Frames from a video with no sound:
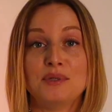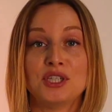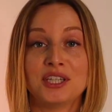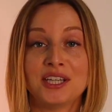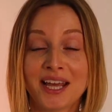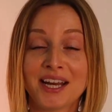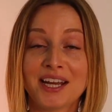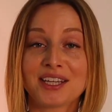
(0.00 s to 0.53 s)

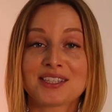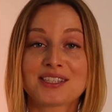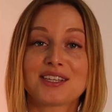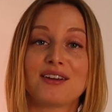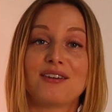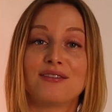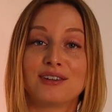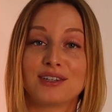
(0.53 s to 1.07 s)
genetics
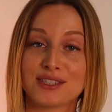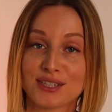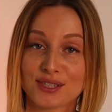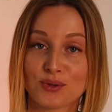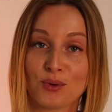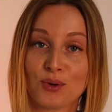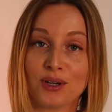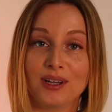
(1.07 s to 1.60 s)
versus
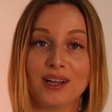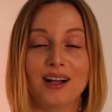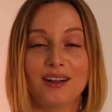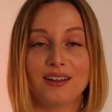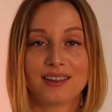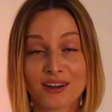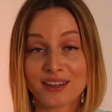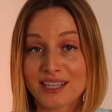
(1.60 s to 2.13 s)
oral health.
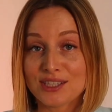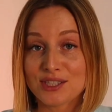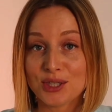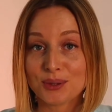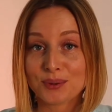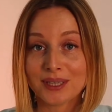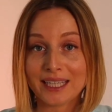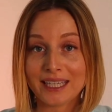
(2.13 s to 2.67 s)
Are these two
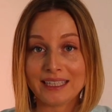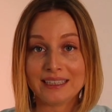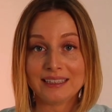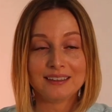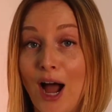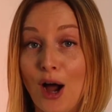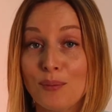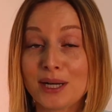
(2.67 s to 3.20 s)
related?
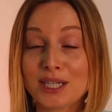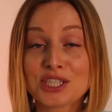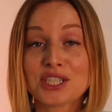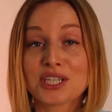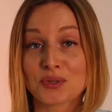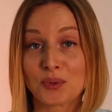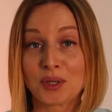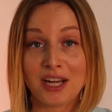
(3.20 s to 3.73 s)
How much does
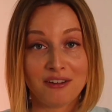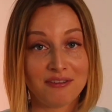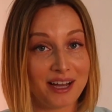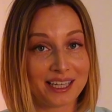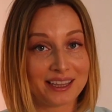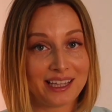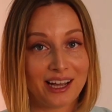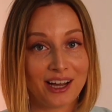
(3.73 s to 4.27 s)
one affect
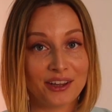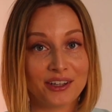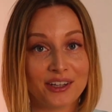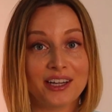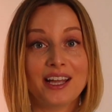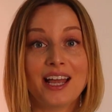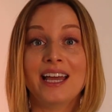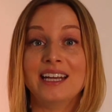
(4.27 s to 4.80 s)
the other?
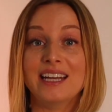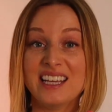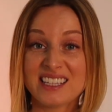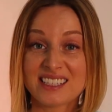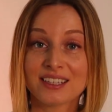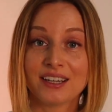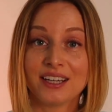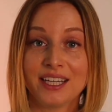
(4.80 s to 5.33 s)
And is
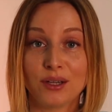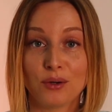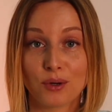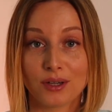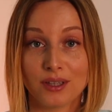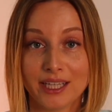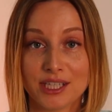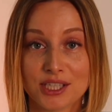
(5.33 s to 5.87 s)
there any
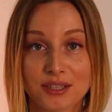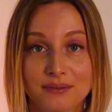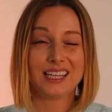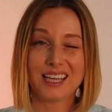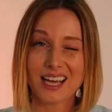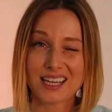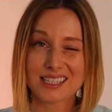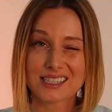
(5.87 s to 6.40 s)
correlation?
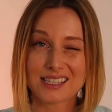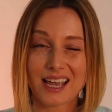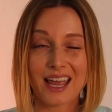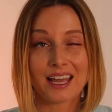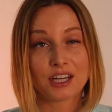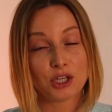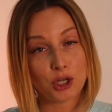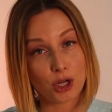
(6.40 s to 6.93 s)
Yes
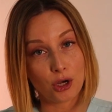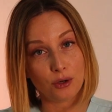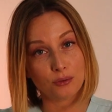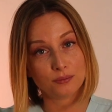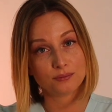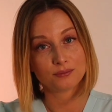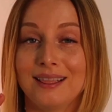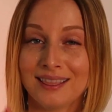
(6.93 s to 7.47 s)
and no,
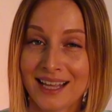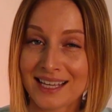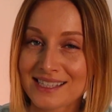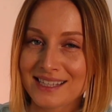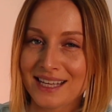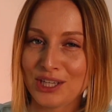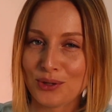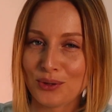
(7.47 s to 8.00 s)
less
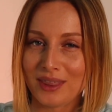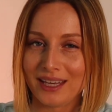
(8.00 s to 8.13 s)
than you